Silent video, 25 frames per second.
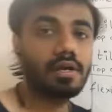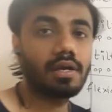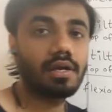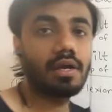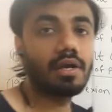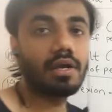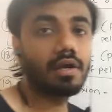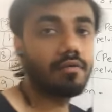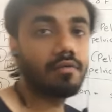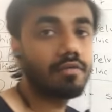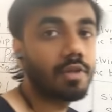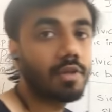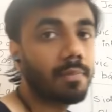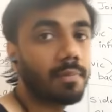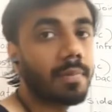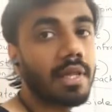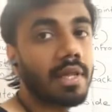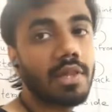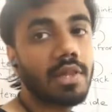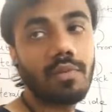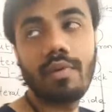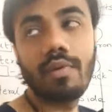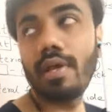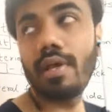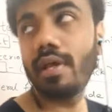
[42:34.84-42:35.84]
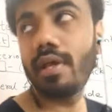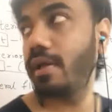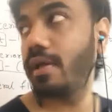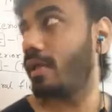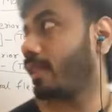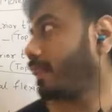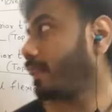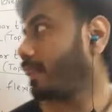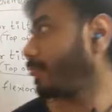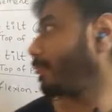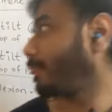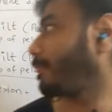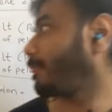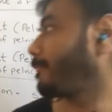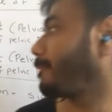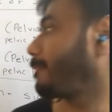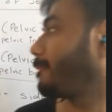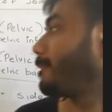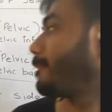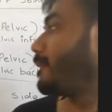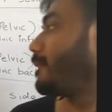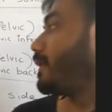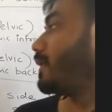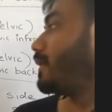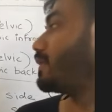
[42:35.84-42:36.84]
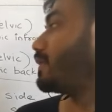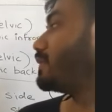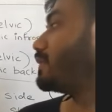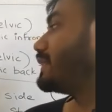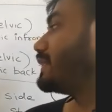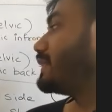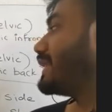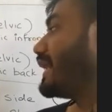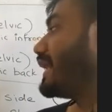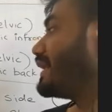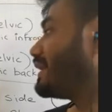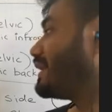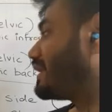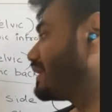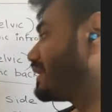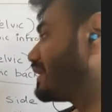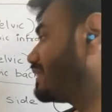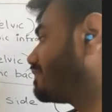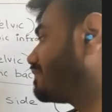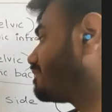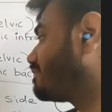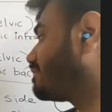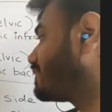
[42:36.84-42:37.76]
tilt of the pelvic, the lateral